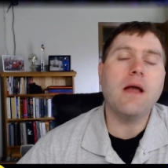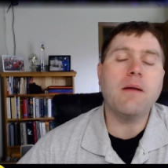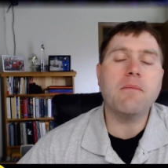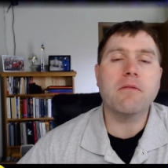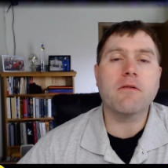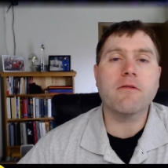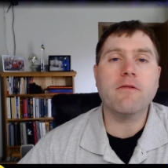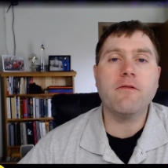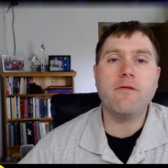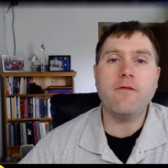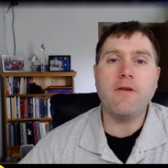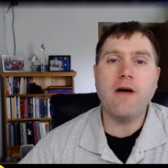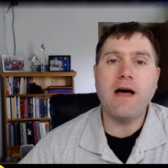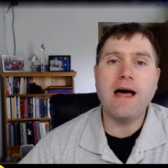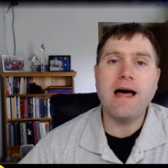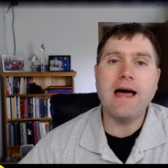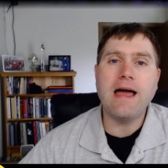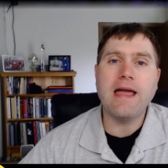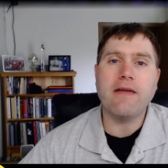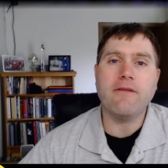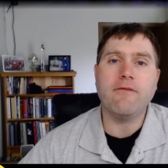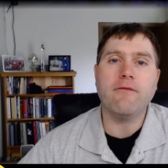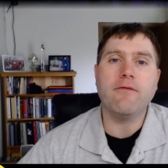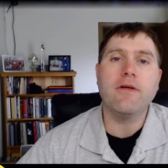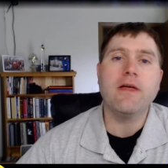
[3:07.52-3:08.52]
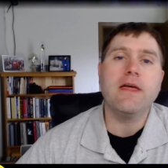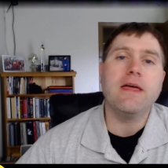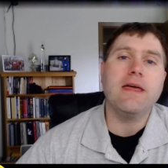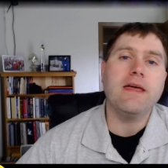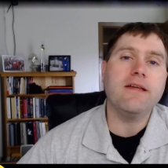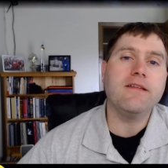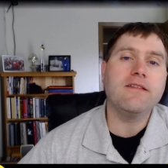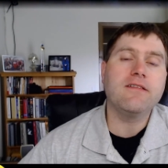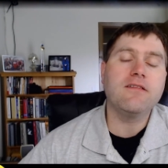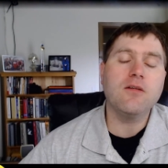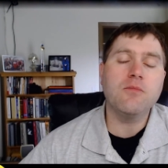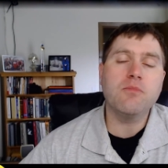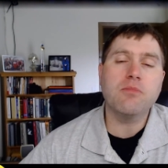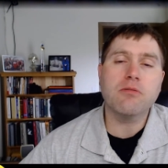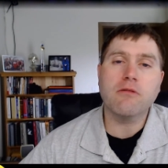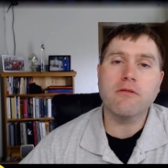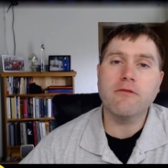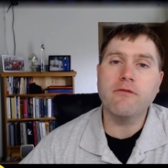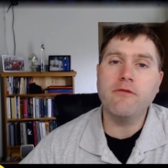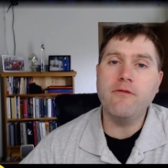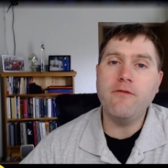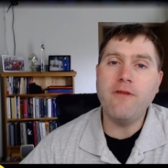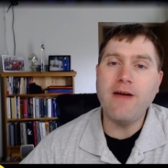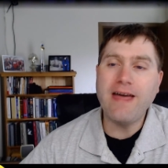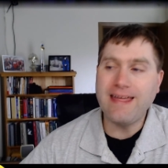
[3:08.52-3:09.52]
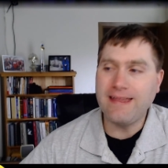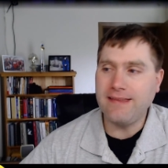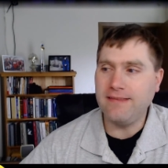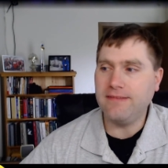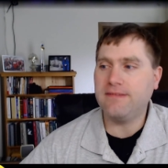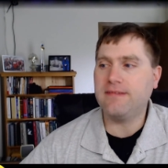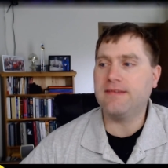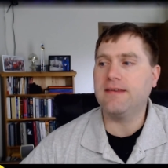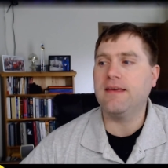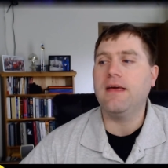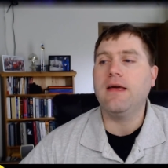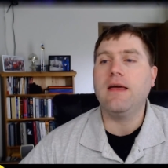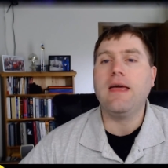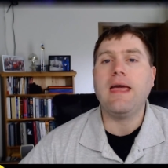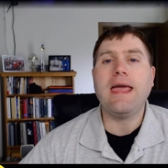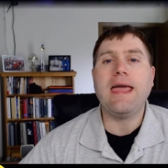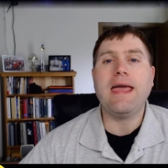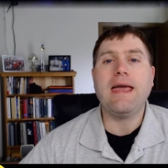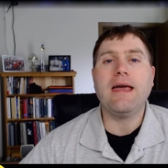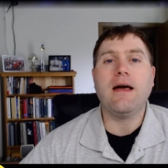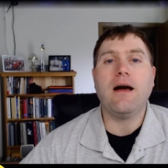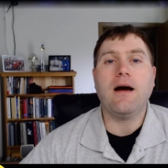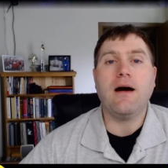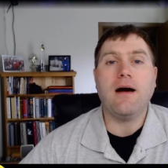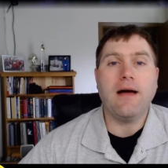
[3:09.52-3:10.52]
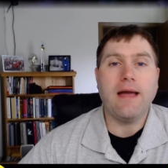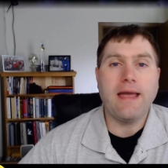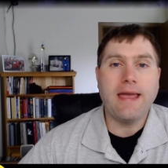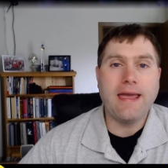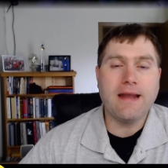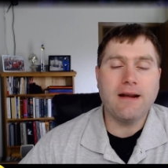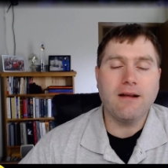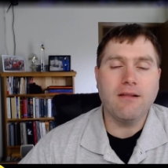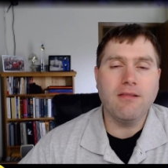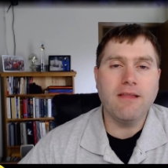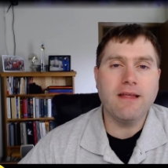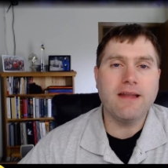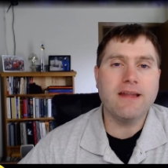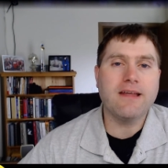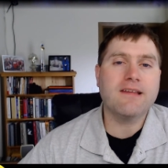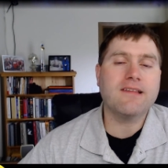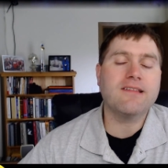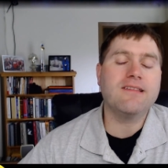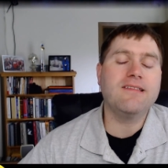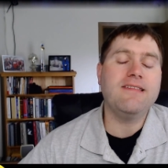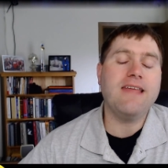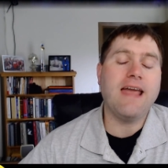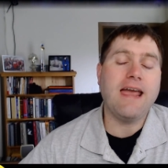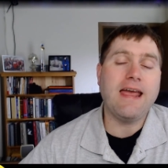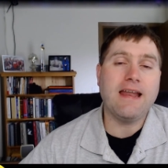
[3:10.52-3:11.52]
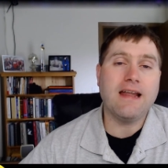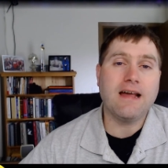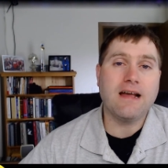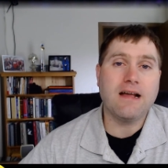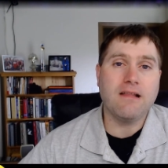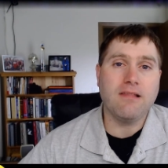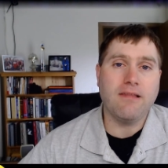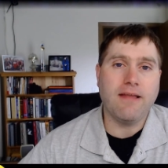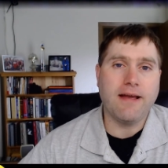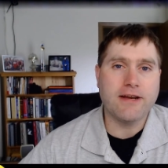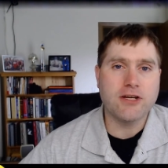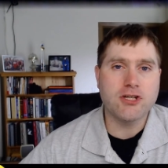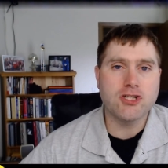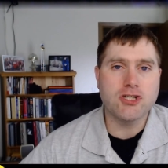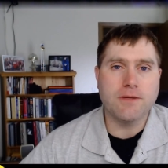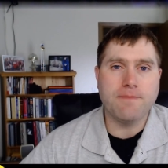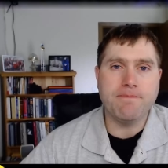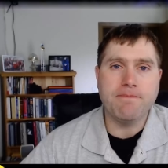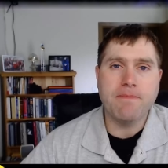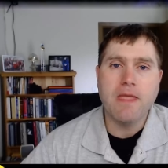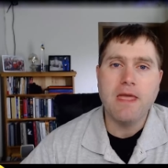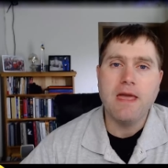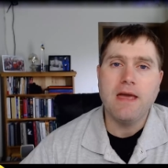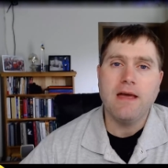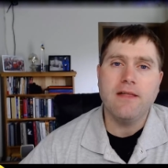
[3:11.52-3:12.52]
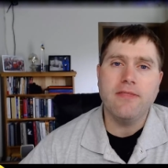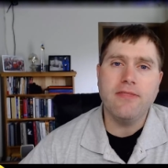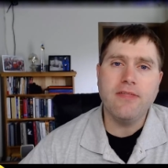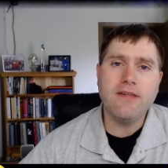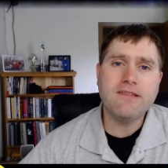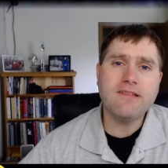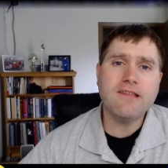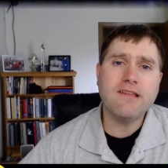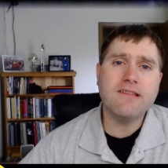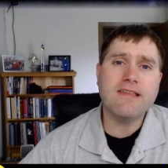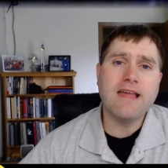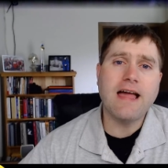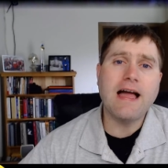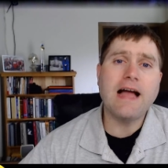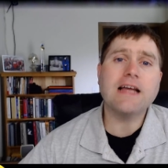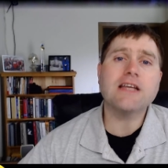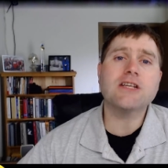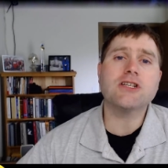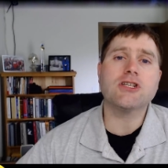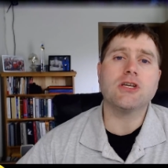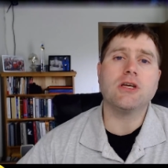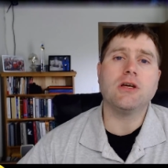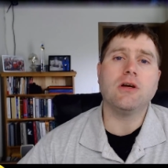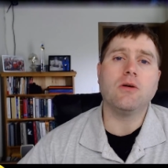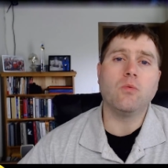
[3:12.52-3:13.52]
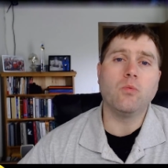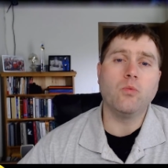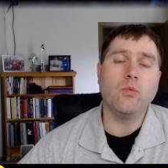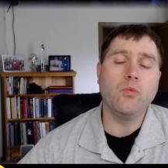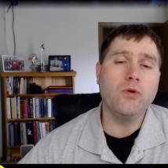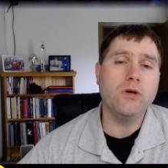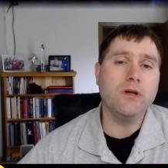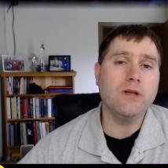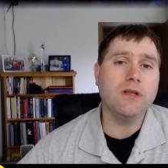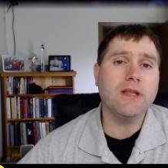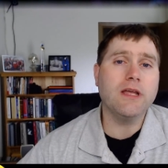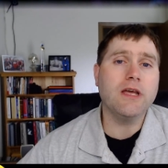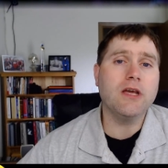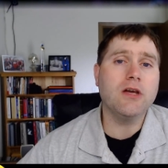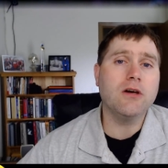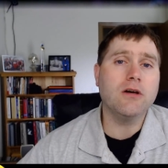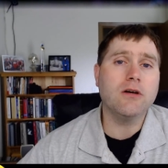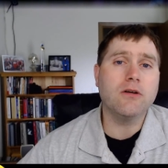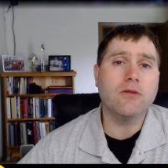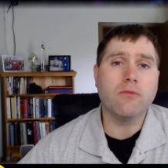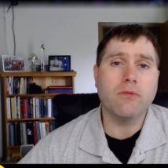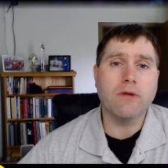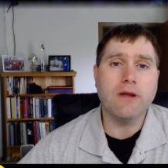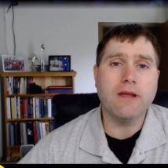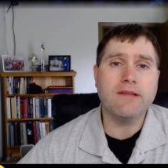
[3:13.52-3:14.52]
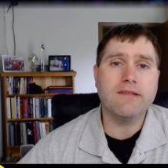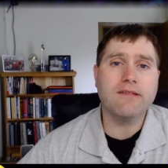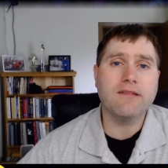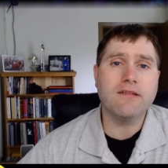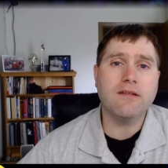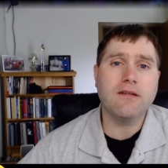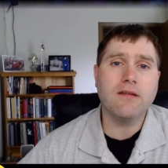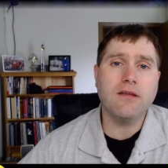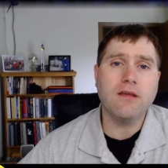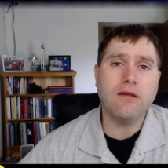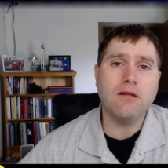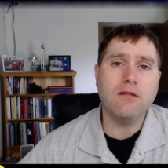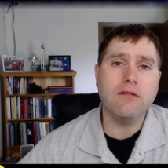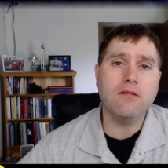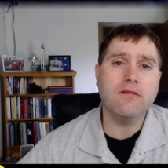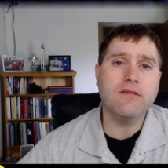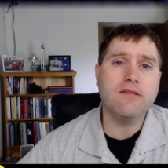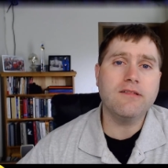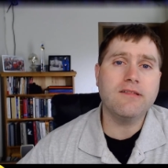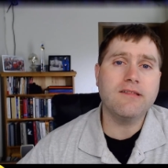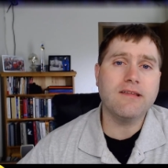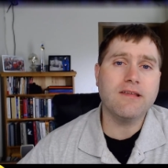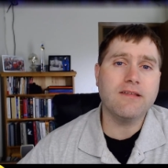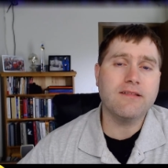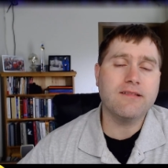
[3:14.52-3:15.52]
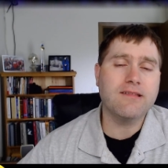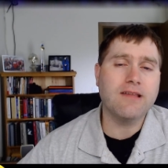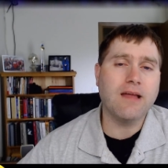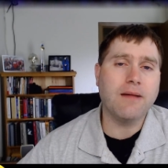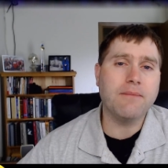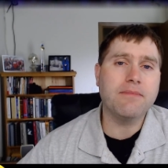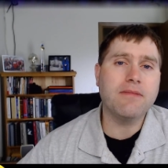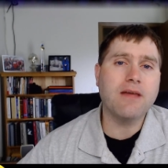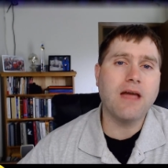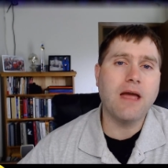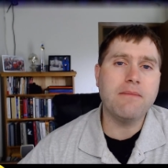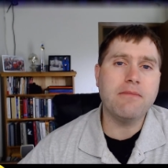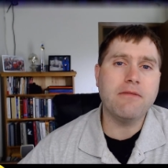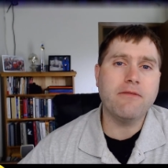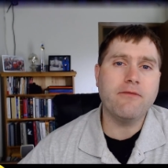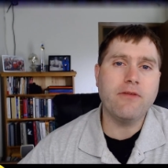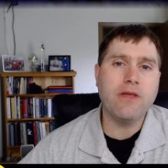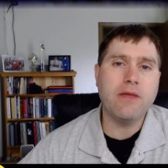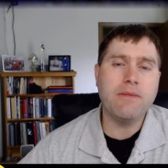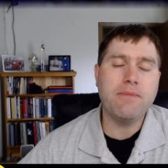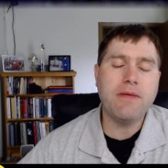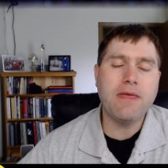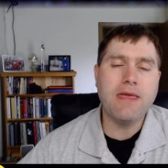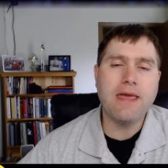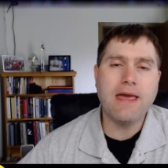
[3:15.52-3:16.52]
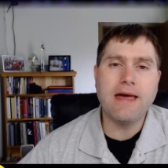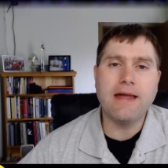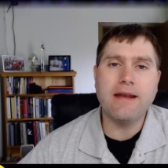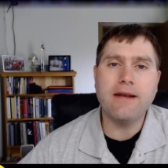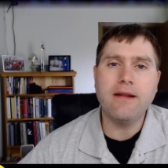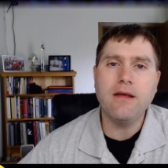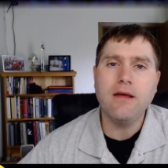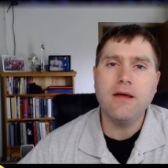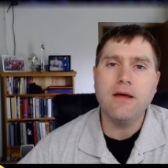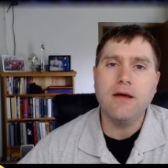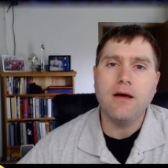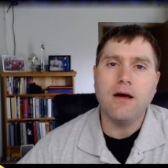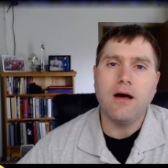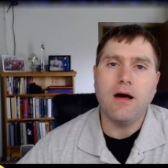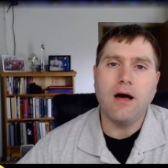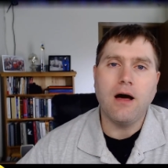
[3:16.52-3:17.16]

Number 5 is to prevent analytics data collection. This is actually a really good reason to use some type of VPN.